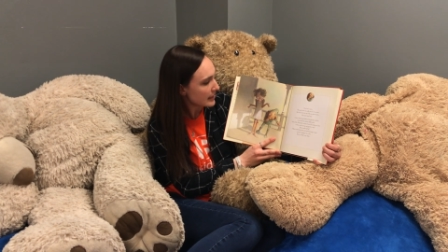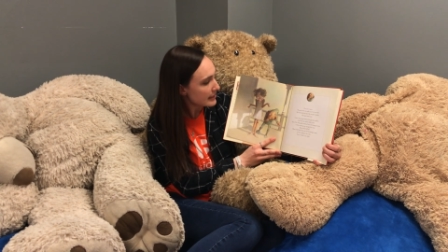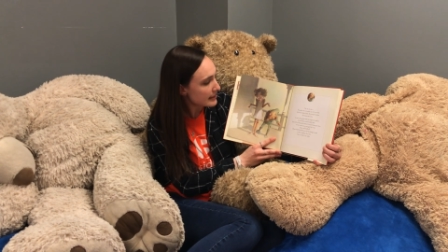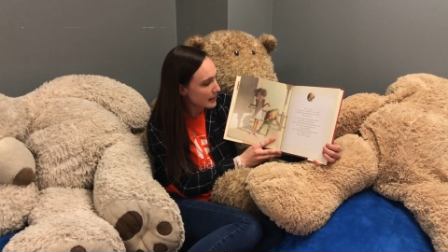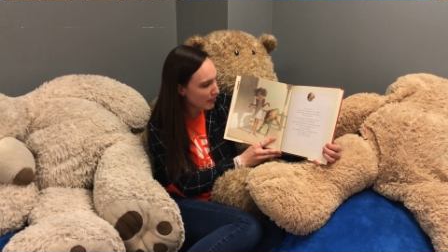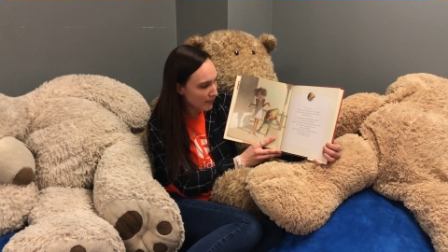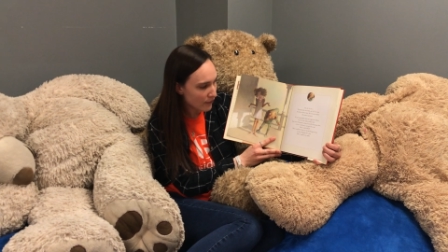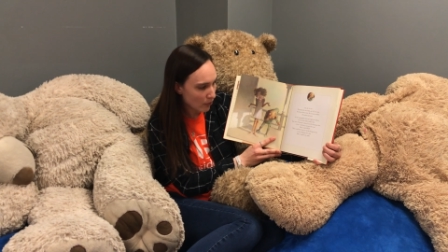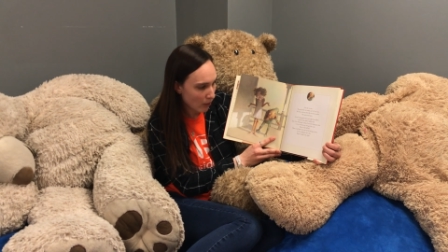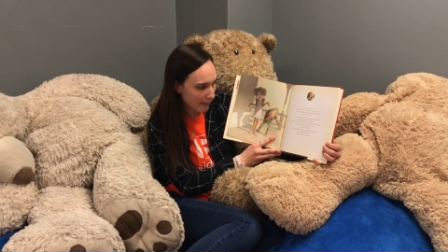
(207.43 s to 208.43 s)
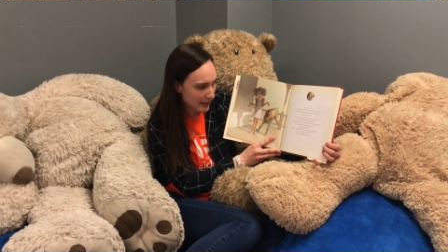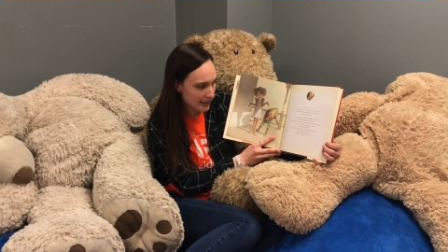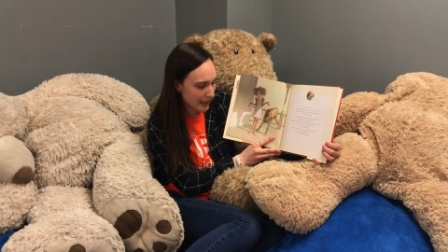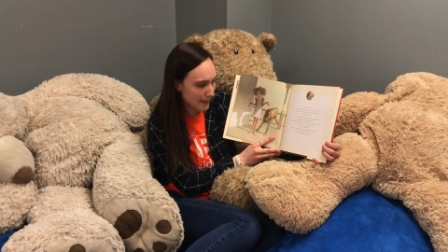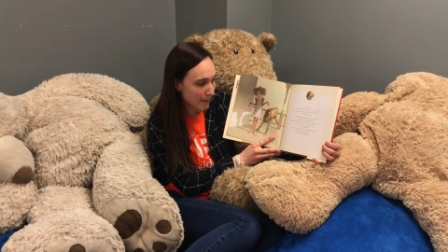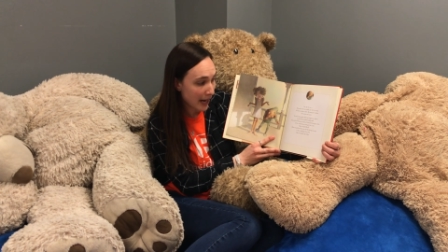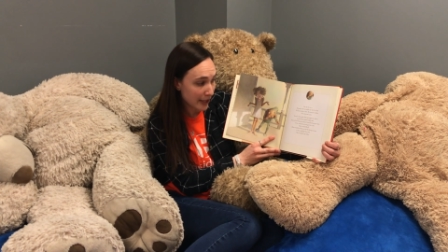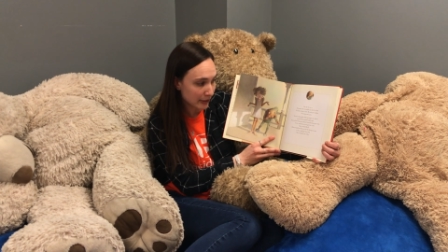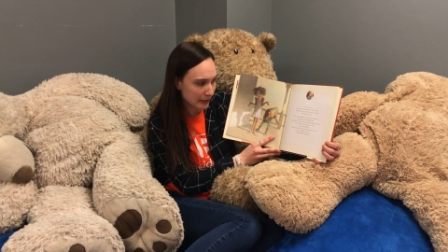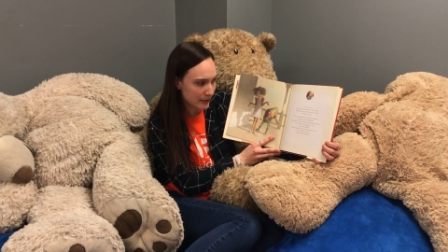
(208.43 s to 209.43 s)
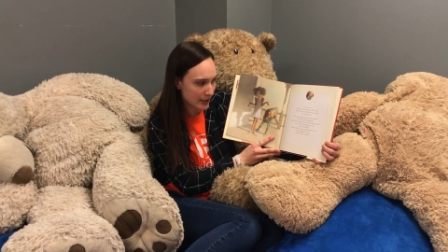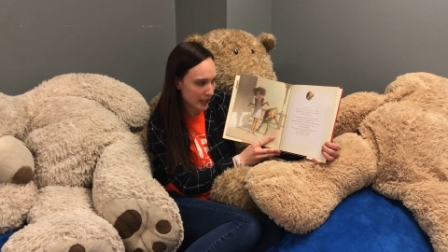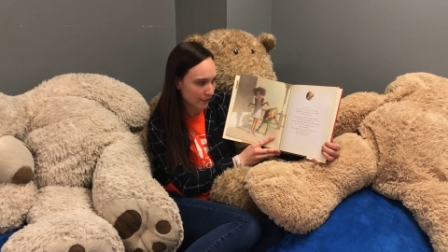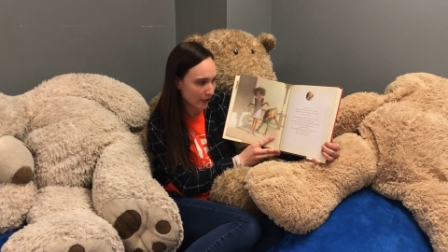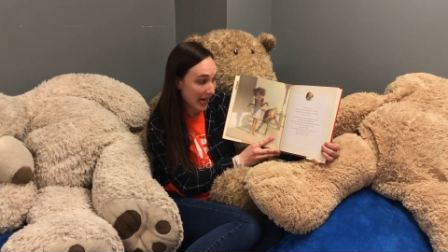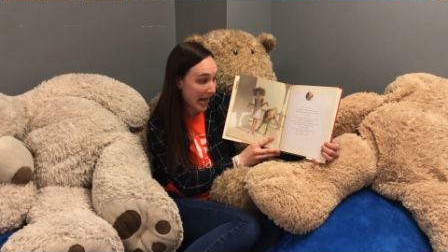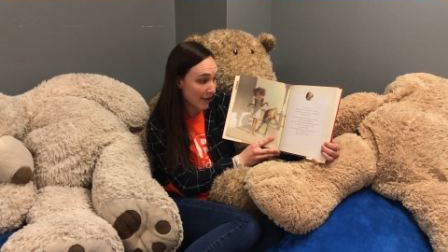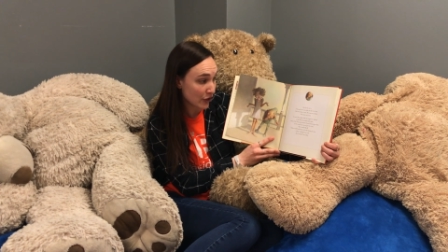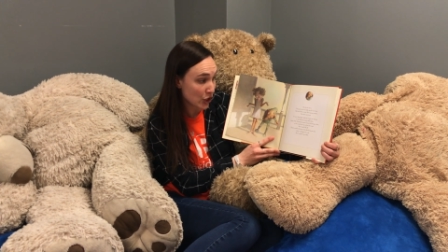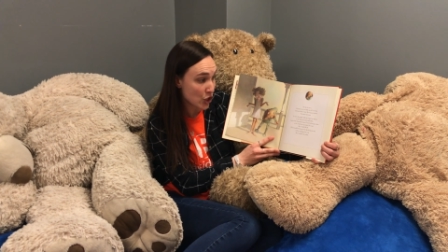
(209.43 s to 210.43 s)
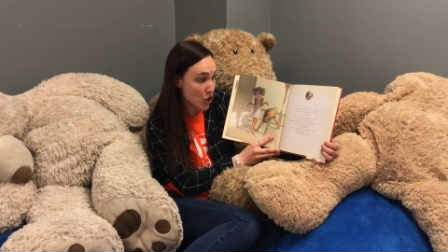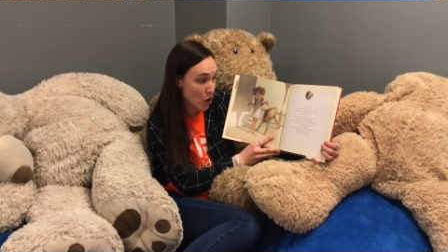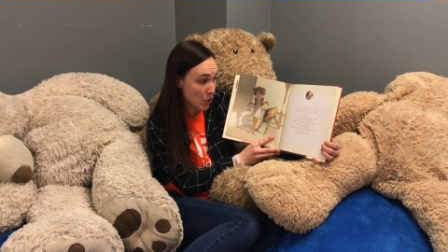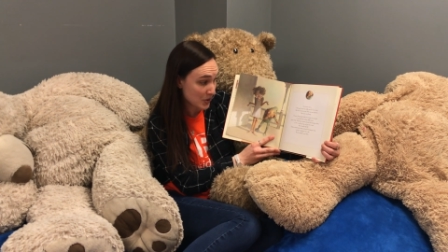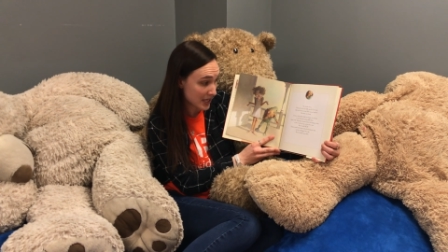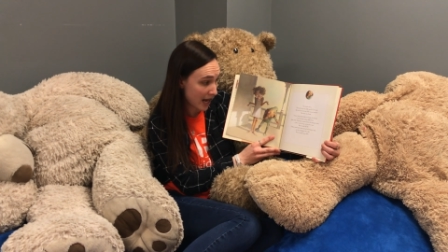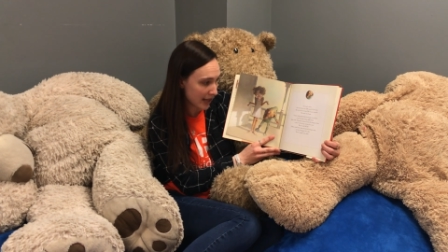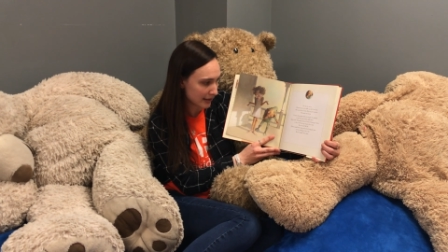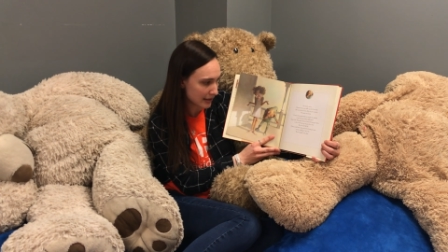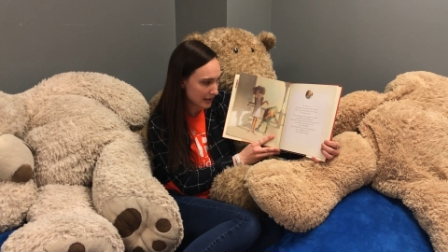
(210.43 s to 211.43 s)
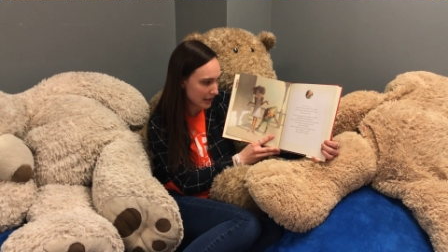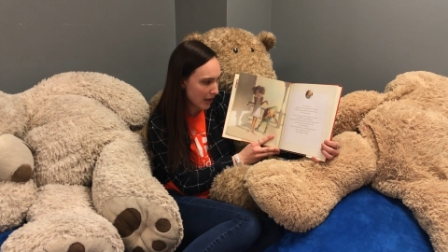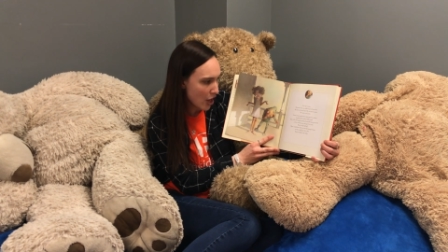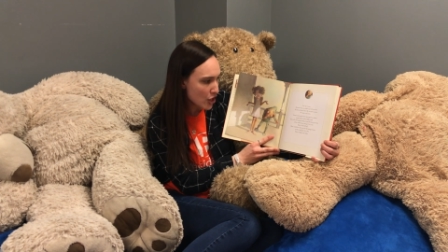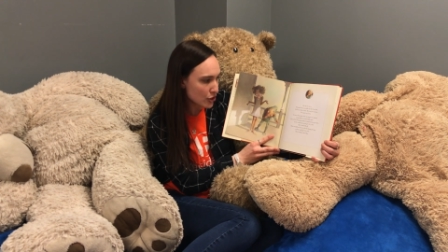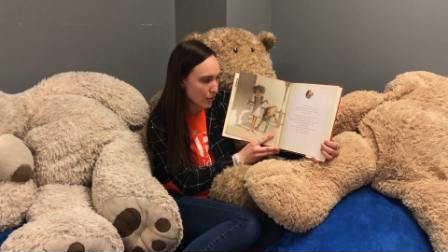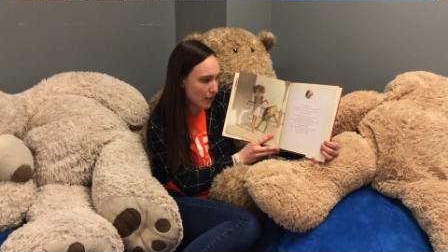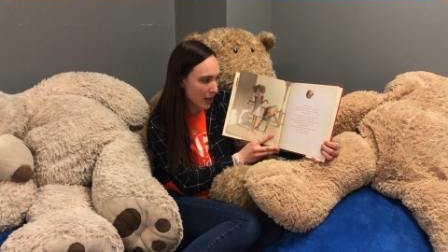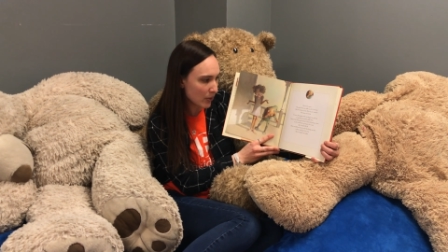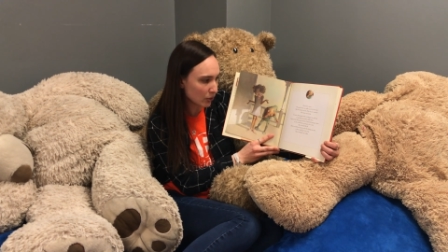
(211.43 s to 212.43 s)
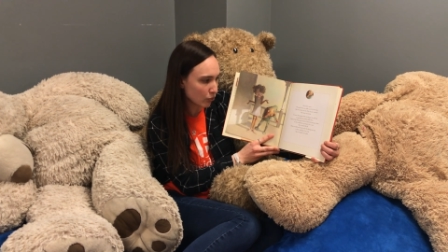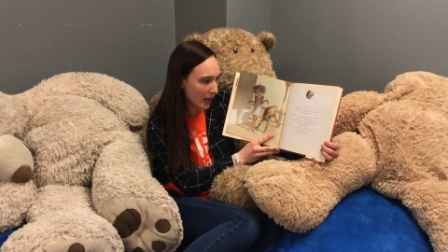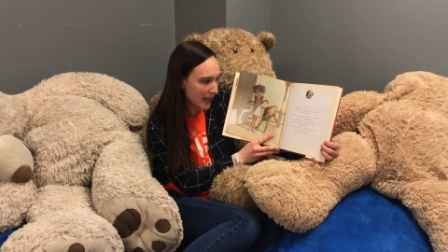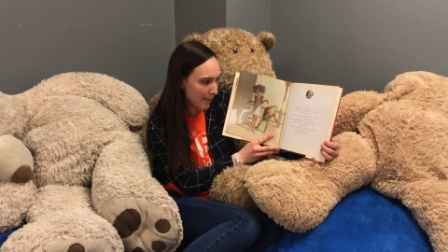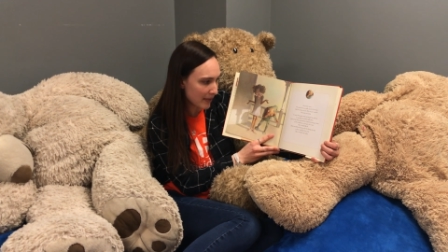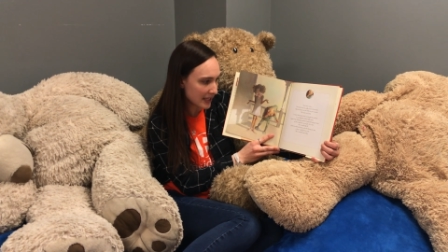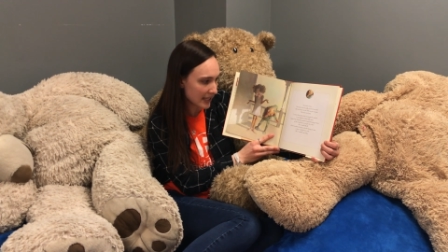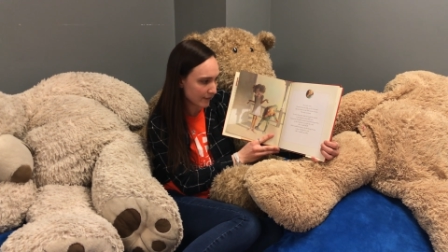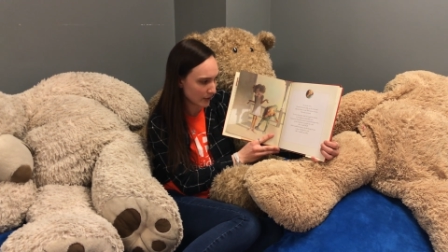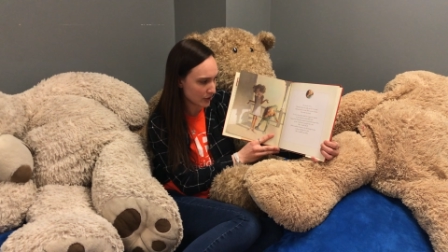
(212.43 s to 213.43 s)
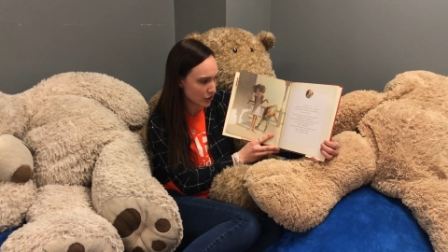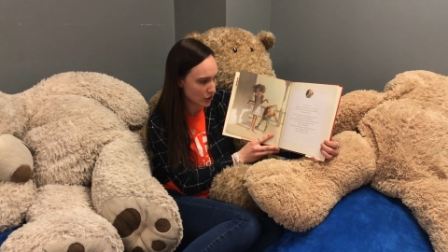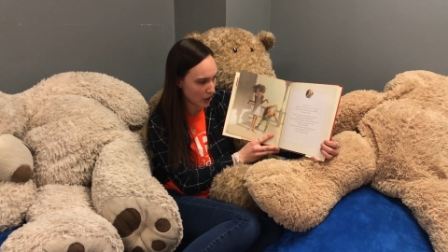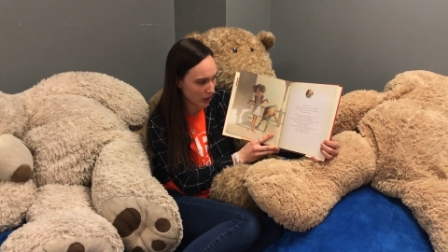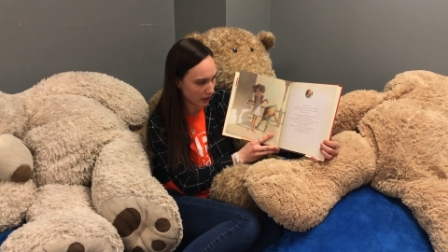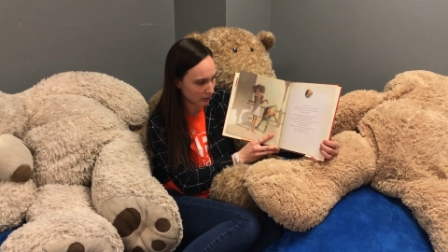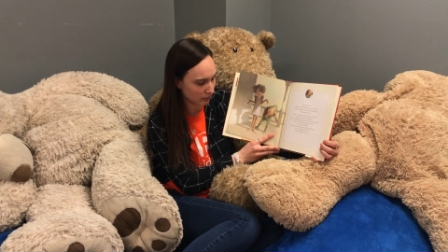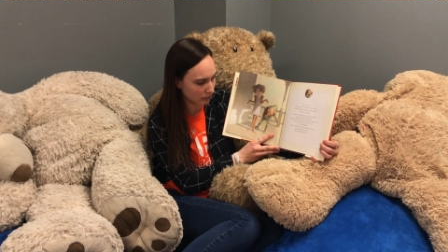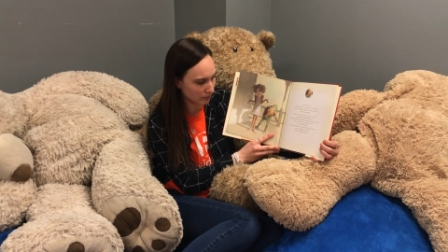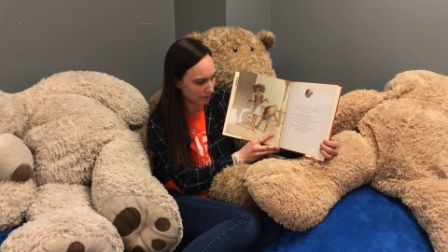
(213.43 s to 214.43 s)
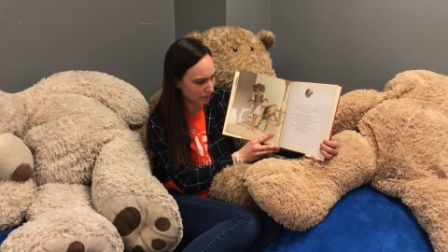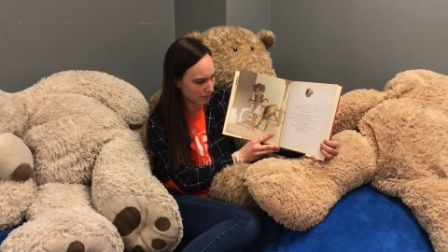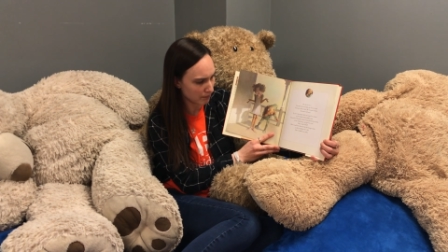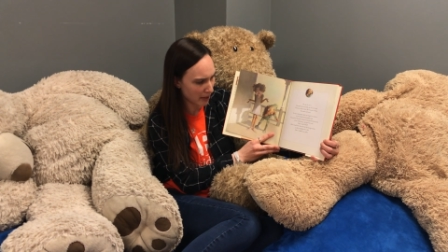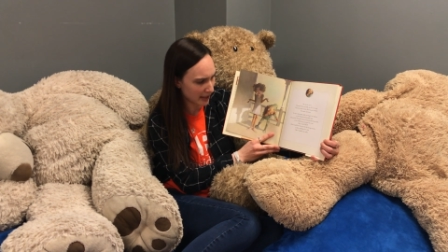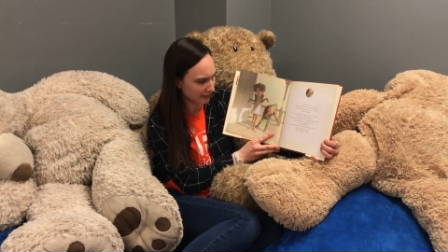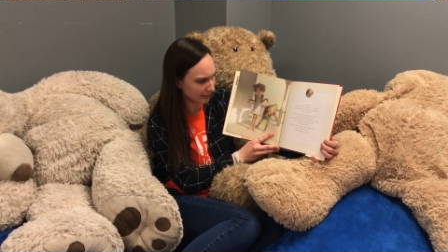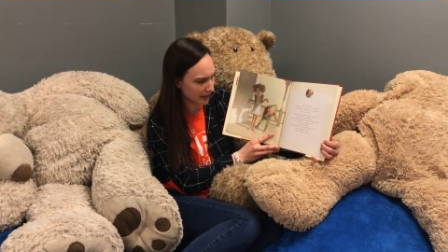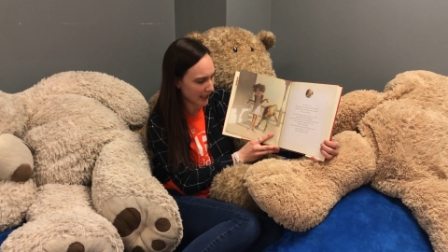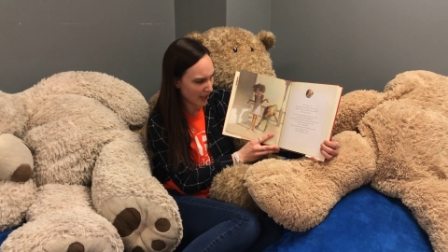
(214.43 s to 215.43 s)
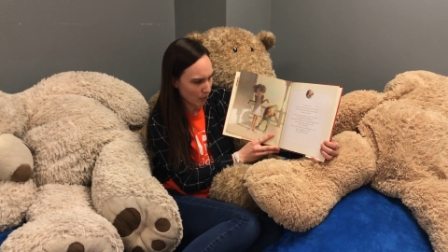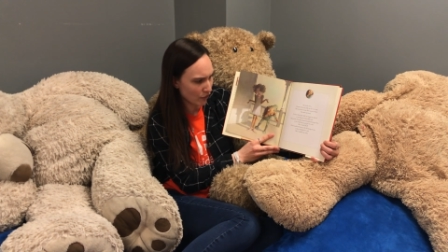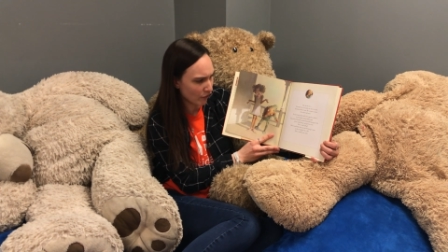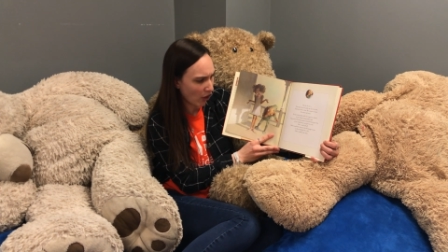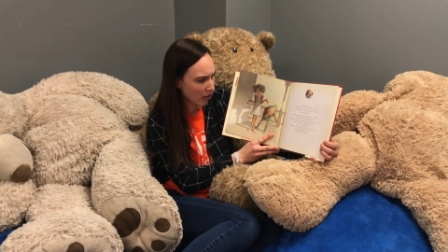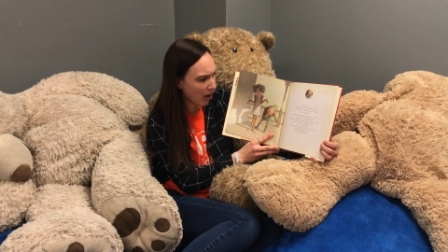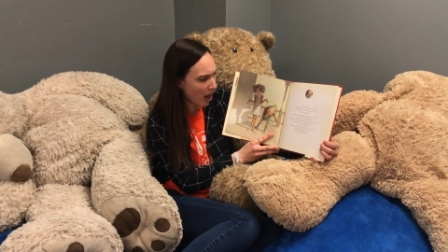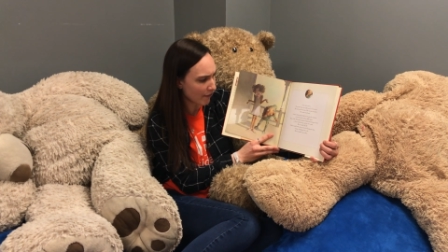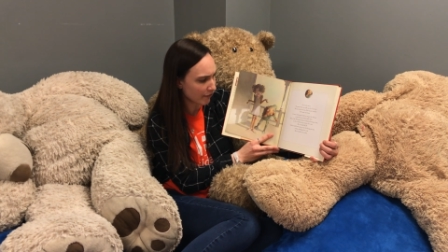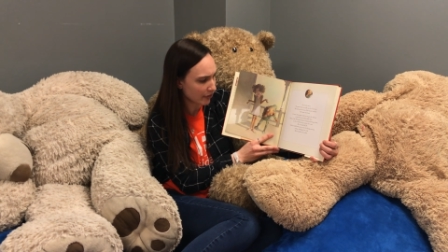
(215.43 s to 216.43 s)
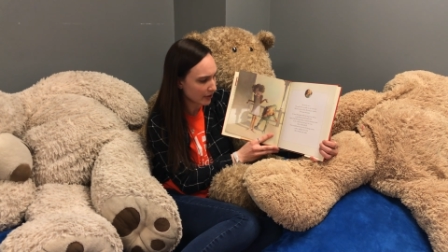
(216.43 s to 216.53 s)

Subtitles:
Some of the Wemmicks admired Lucia for having no dots, so they would run up and give her a star. But it would fall off.